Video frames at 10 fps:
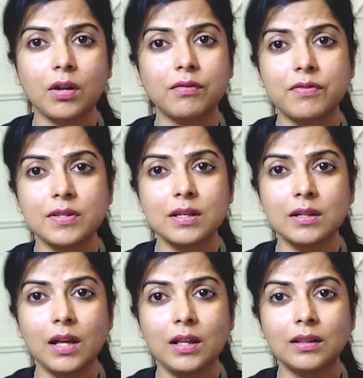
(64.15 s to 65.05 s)
on our
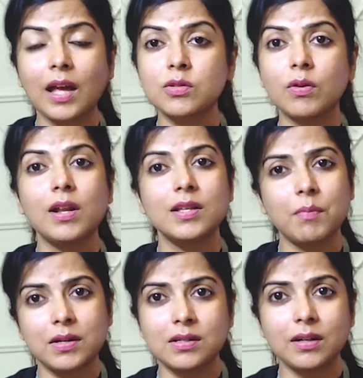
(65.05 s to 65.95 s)
physical health as well
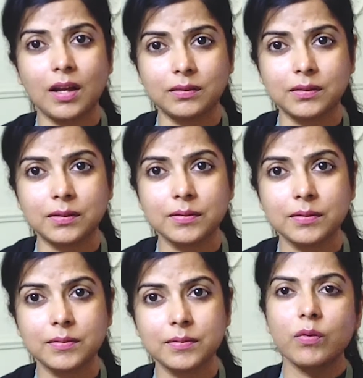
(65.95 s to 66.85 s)
as mental
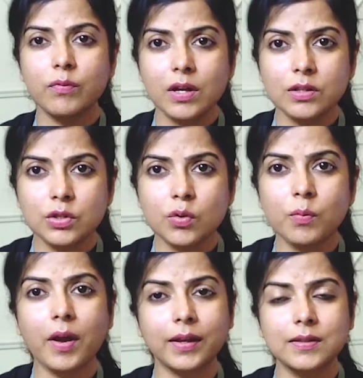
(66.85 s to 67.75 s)
health. When we
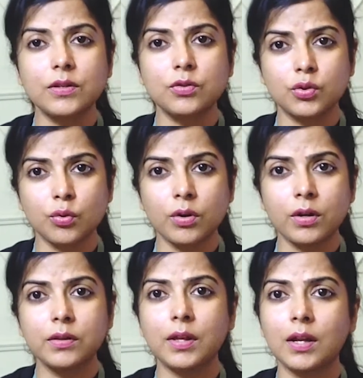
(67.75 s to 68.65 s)
consume excess
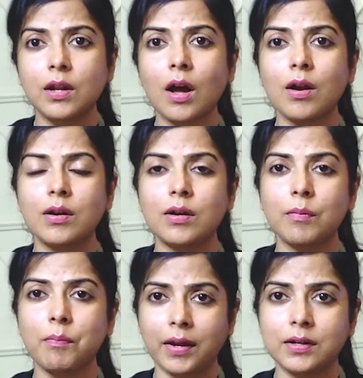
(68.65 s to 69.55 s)
sugar, then
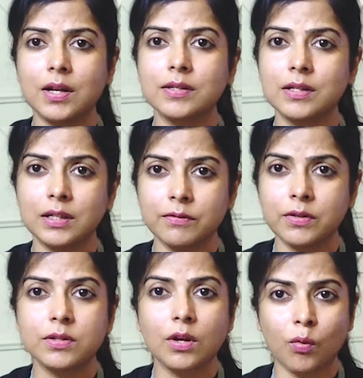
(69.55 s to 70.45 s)
our pancreas and
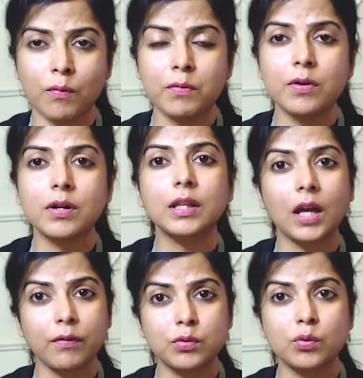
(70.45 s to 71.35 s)
livers are overworked.
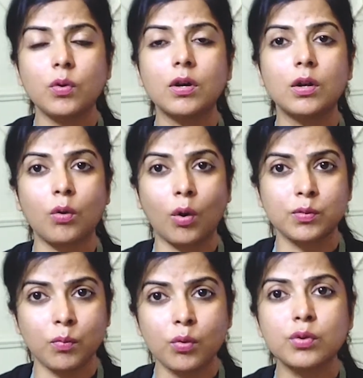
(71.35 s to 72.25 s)
They have to work a
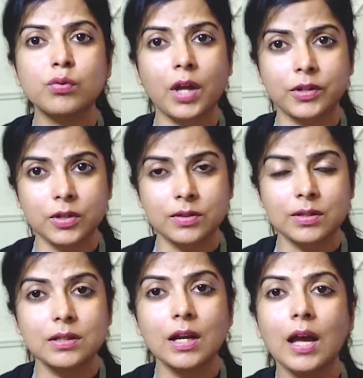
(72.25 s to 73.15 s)
lot more to
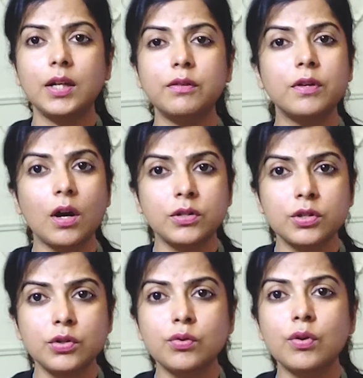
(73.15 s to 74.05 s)
digest it. And if we
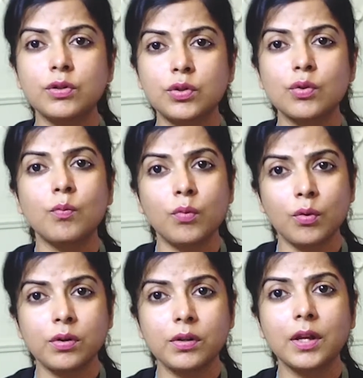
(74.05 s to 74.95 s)
continue to consume
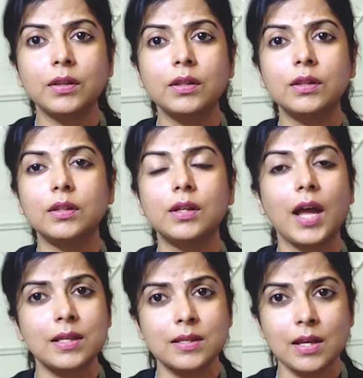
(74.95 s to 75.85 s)
more, then
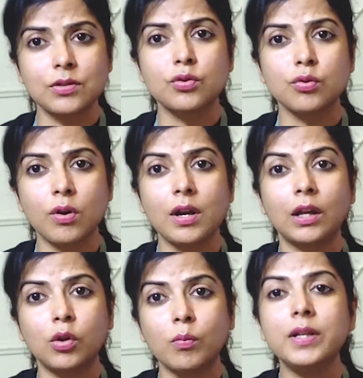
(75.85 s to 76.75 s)
the excess sugar
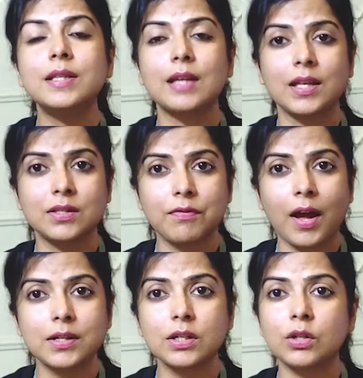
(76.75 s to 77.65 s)
accumulates as
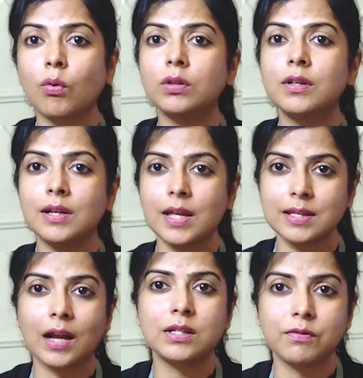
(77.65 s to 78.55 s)
fat in all the
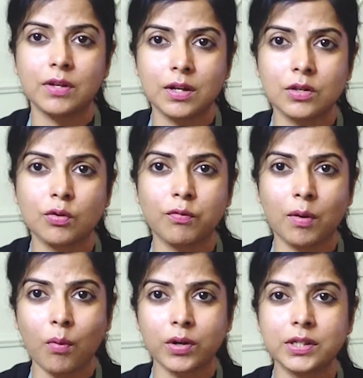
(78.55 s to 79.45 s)
less active areas of
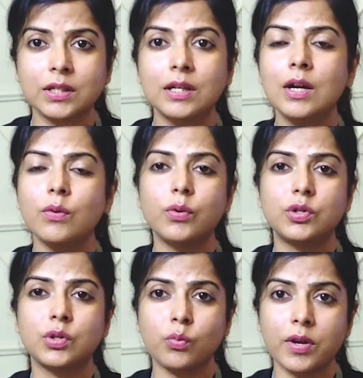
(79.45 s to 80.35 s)
our body,
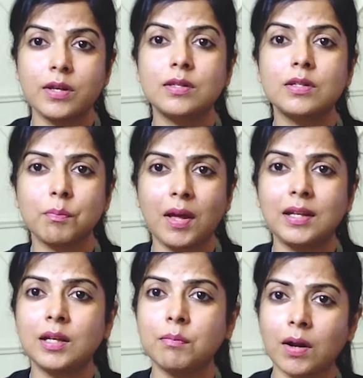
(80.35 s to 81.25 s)
which is waist,
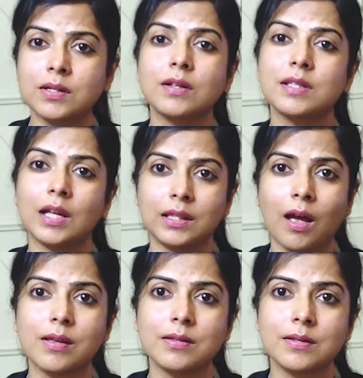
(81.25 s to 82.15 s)
belly, buttocks, and
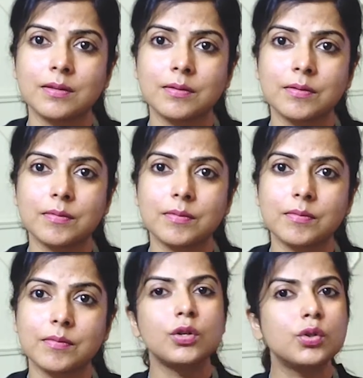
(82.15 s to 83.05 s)
thighs.
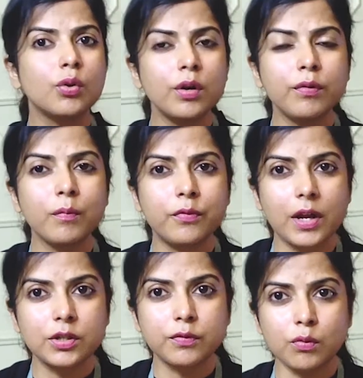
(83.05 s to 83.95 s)
Sugar from
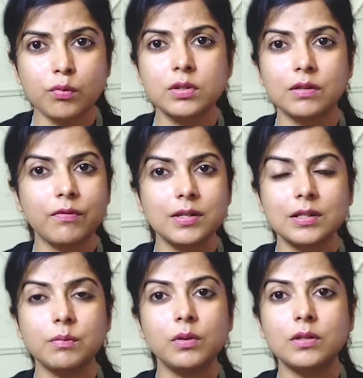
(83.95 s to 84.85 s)
fresh fruits and
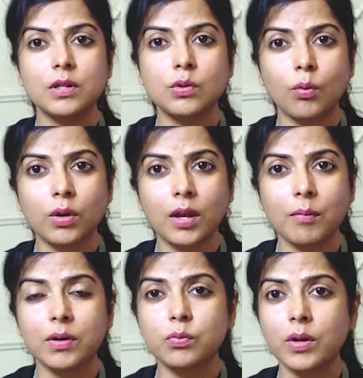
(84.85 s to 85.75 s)
vegetables is
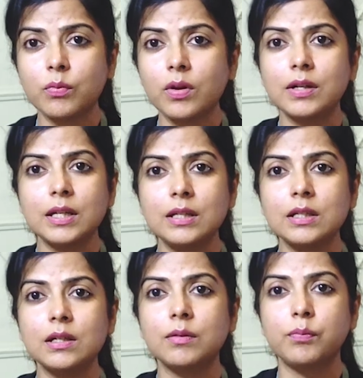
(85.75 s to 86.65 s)
okay, but when we are
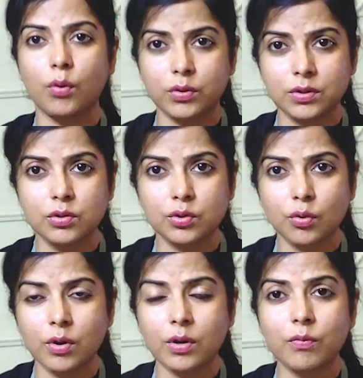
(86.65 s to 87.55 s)
eating
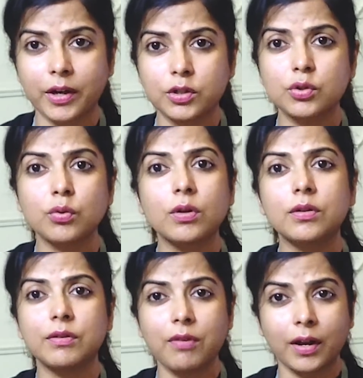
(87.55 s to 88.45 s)
processed sugar, white
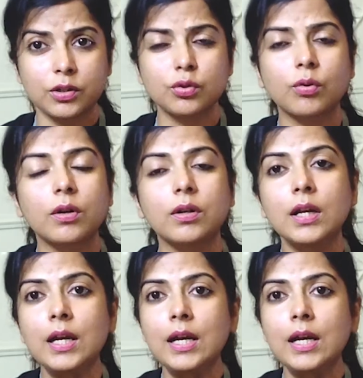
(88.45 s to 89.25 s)
sugar, refined sugar,